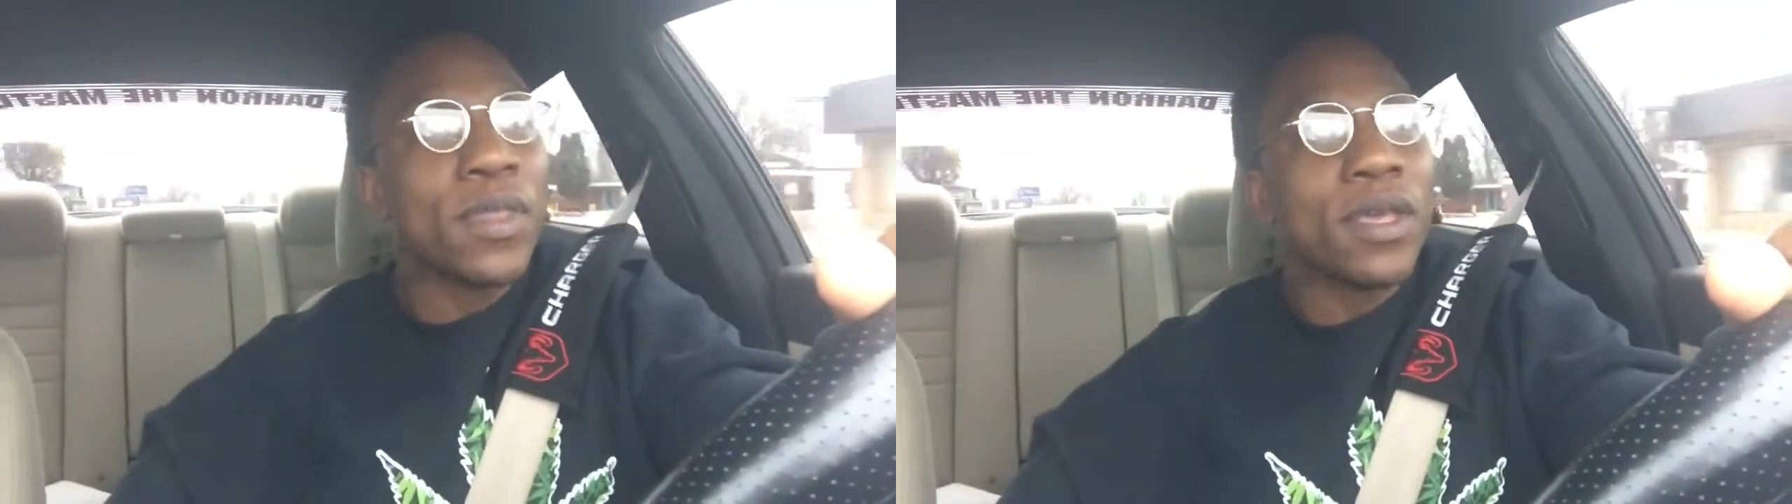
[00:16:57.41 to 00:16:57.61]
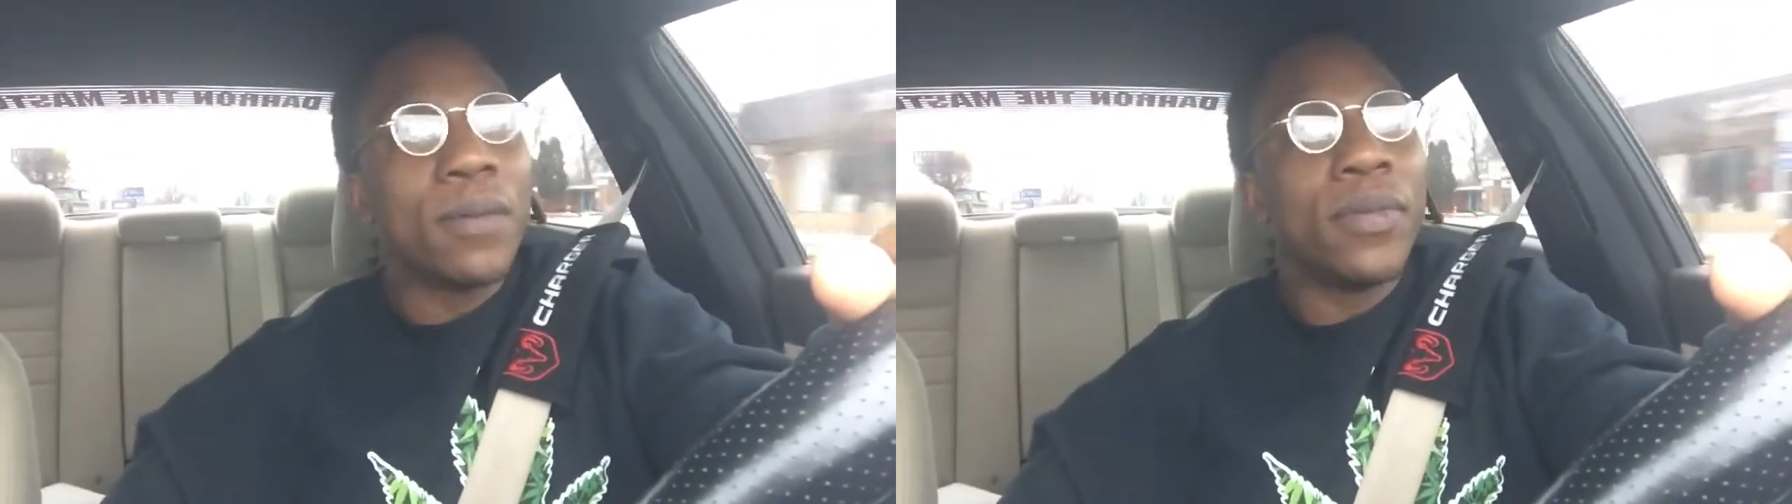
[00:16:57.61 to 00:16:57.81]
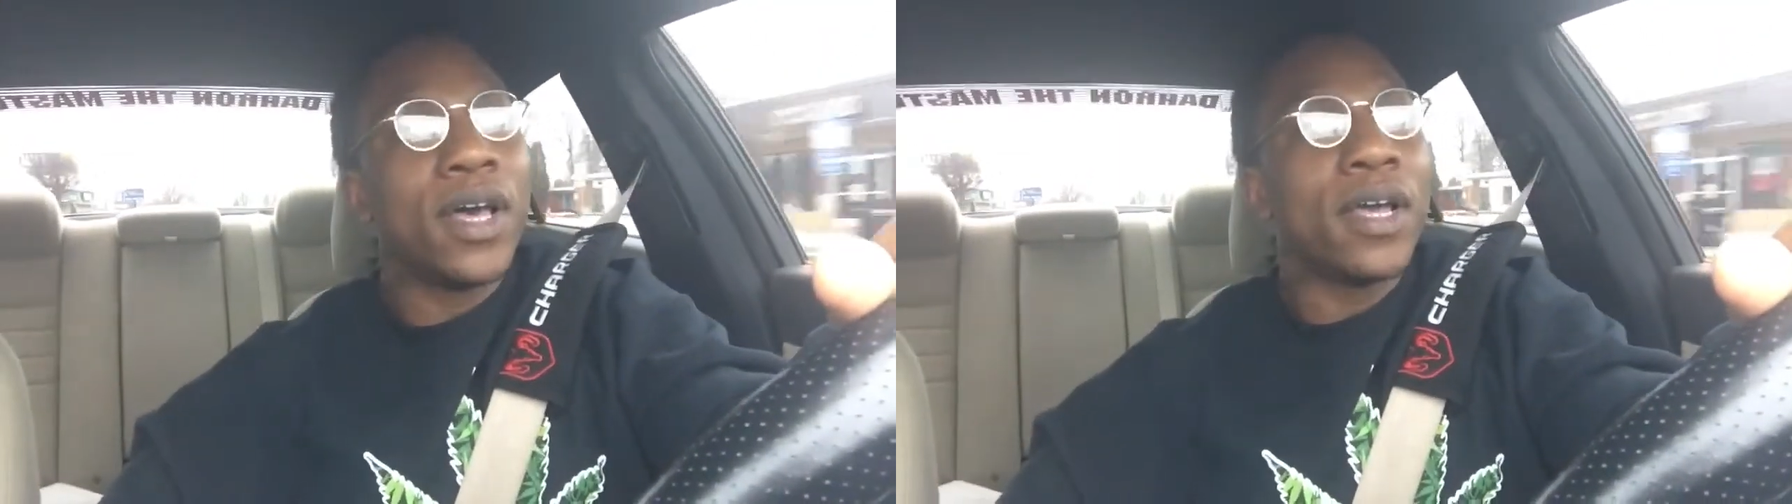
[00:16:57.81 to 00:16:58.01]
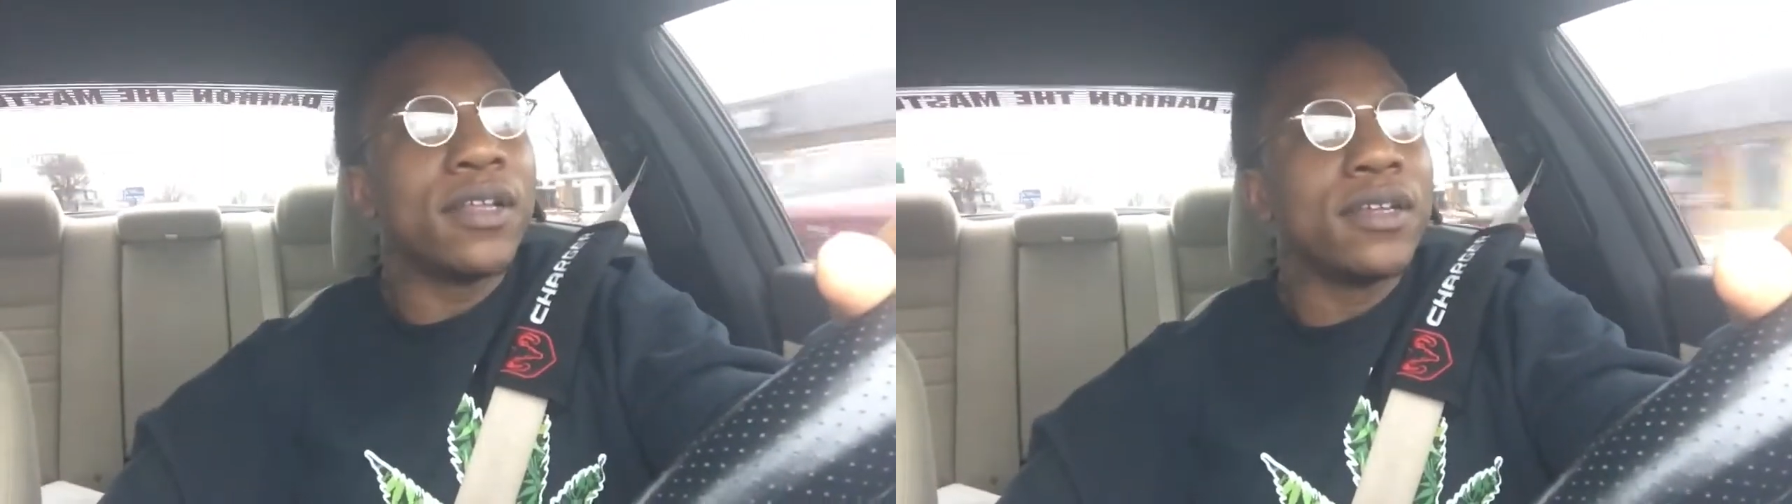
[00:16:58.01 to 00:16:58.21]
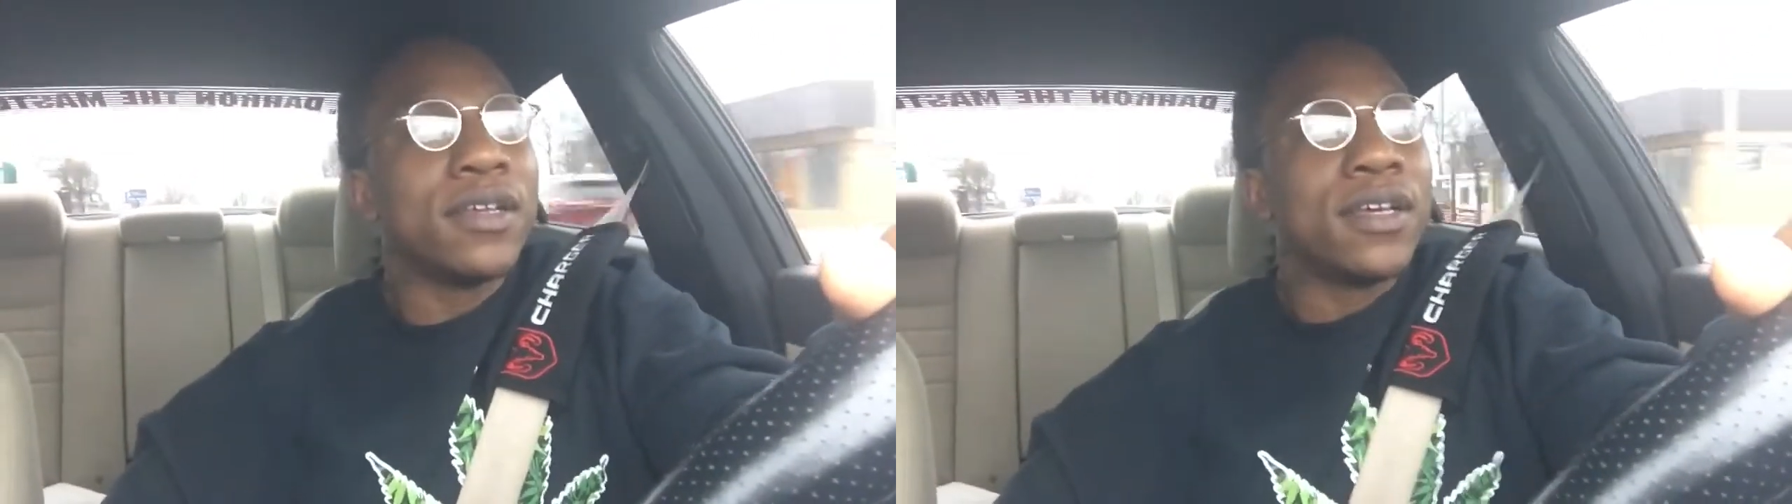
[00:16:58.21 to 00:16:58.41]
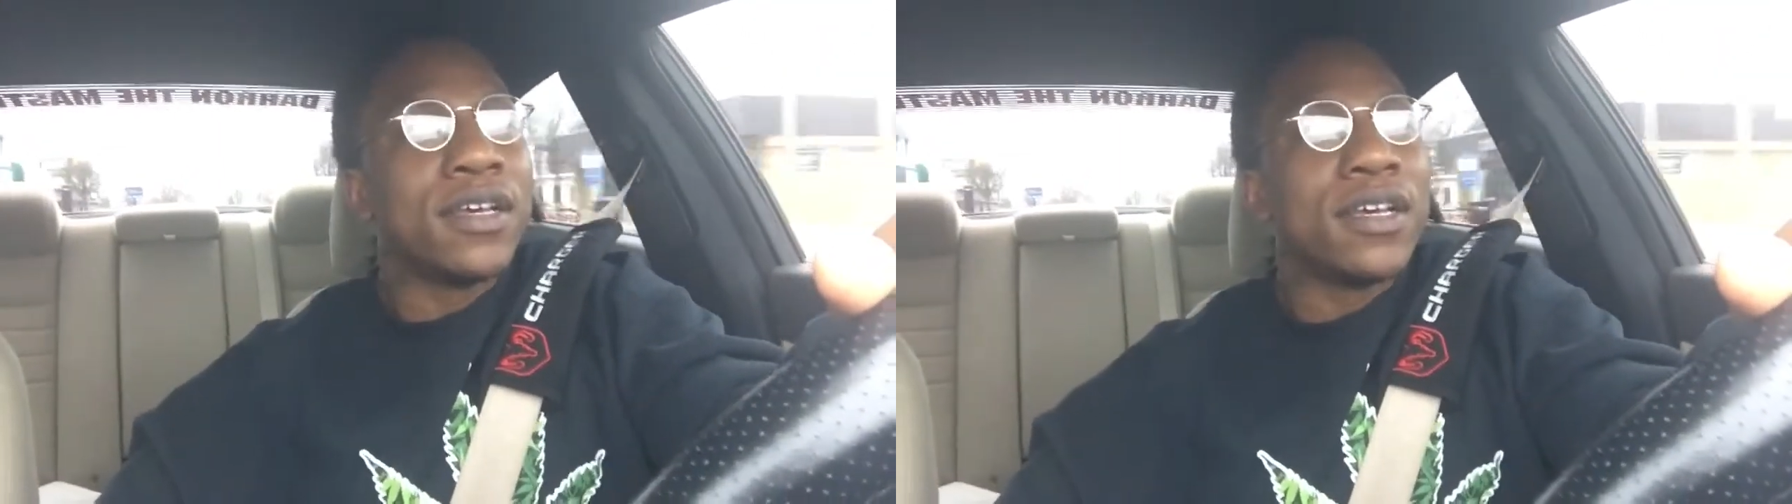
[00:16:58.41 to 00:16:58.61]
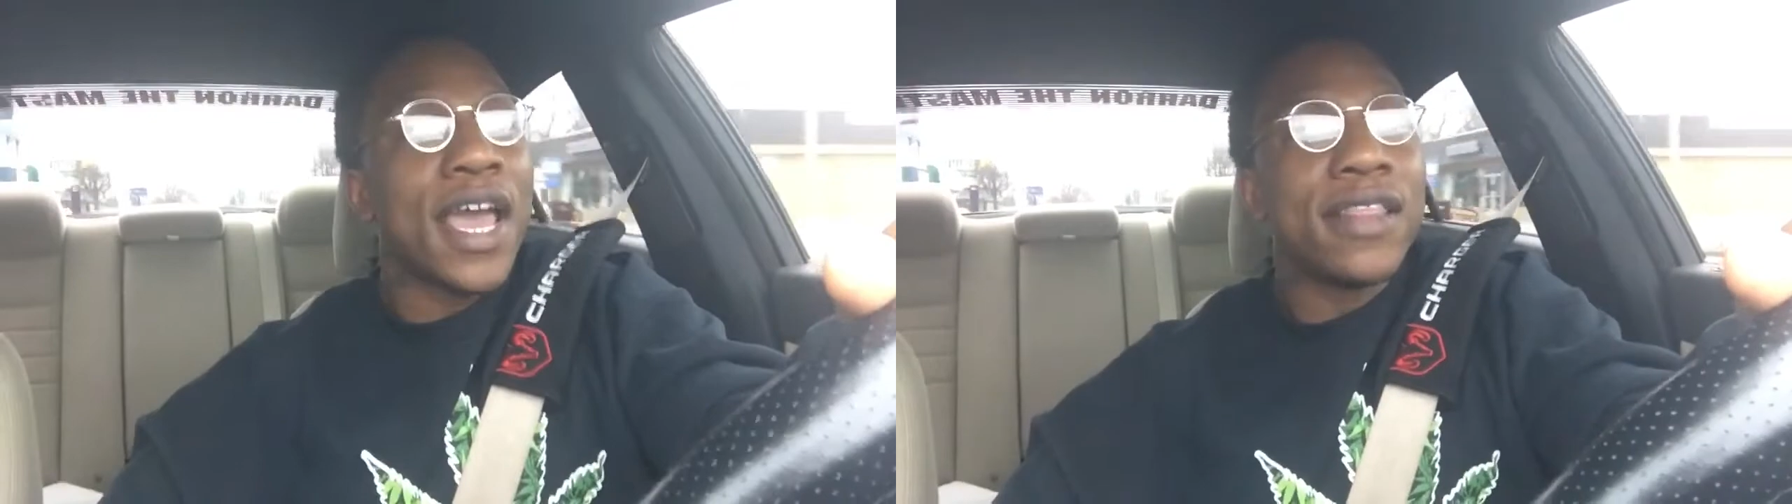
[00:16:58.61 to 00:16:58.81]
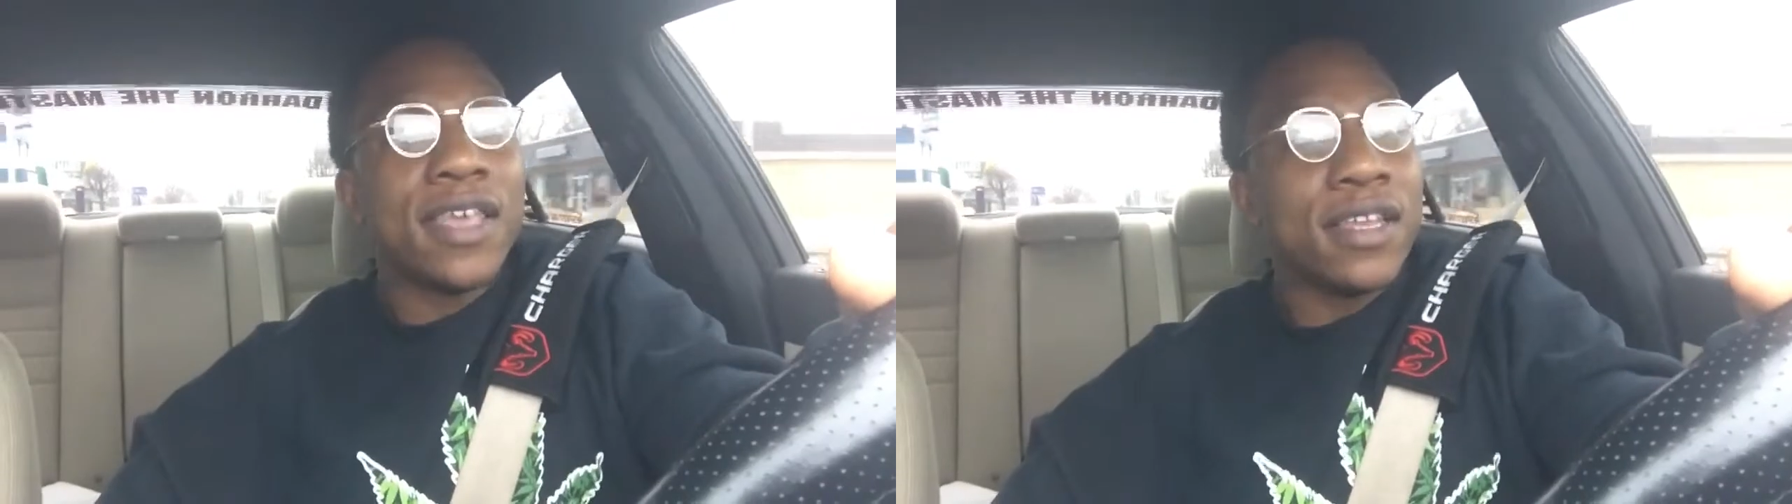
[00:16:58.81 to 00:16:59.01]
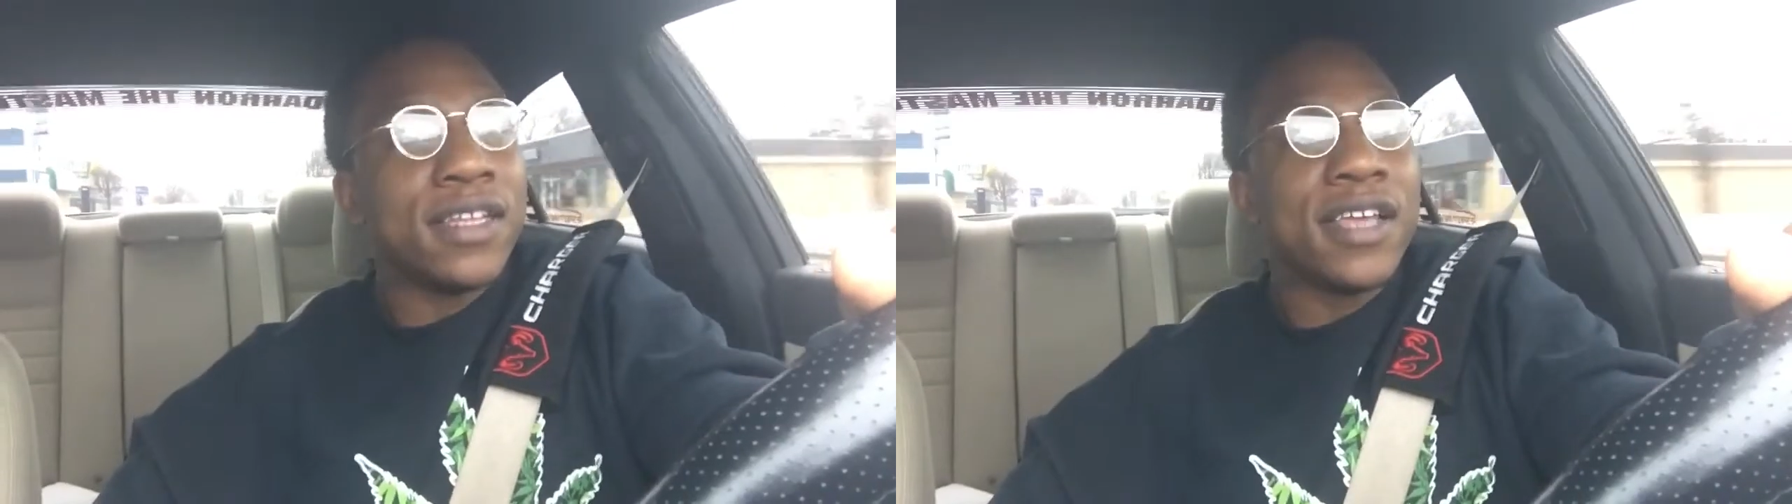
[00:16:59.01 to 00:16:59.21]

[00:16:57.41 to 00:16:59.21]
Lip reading: But at the end of the day,